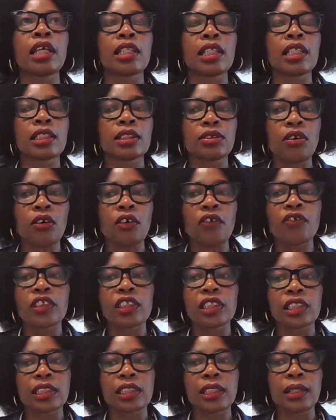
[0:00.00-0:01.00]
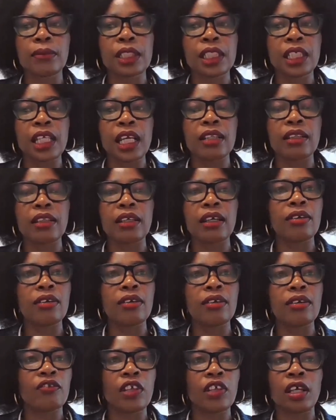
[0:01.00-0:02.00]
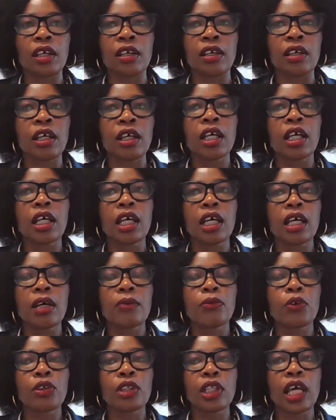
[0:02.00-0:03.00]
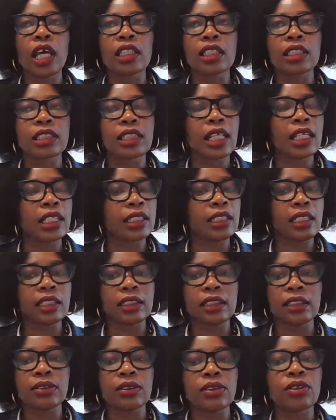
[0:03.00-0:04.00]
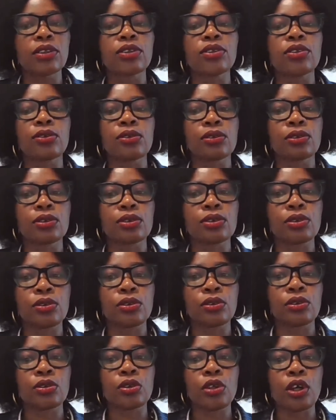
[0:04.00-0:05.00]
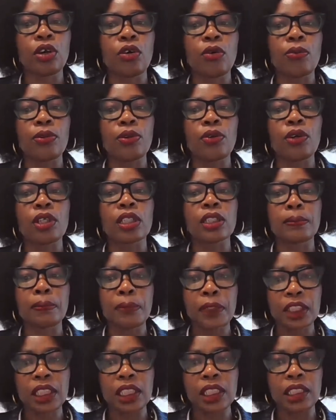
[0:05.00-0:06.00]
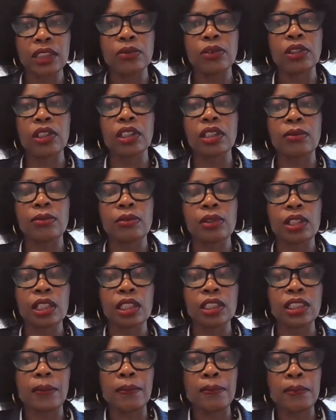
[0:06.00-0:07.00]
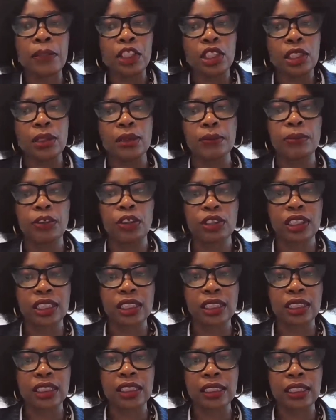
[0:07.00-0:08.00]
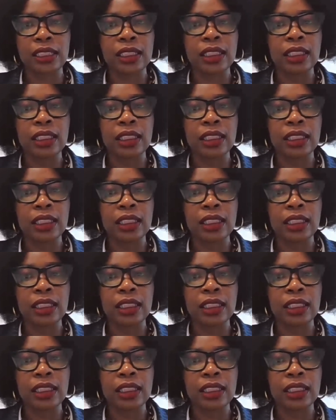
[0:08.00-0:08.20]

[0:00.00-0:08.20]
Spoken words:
there's obviously somebody at the end of the on the other side that is going to help you, especially with the submission process.